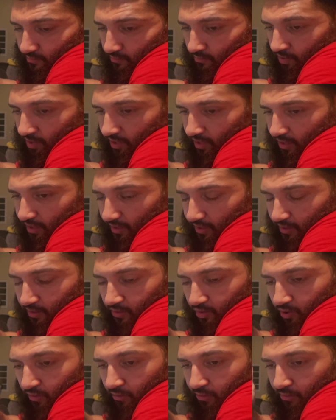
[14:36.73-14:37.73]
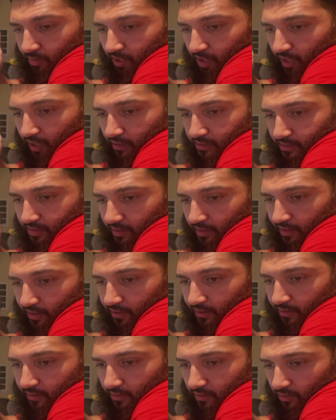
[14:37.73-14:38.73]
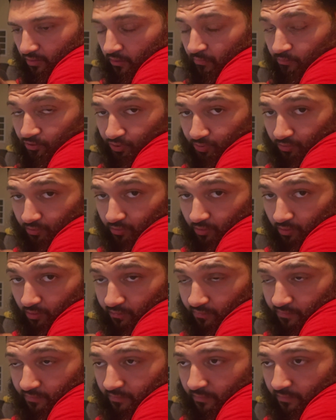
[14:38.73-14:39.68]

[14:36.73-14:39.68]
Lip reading: my carbon monoxide alarm was going off.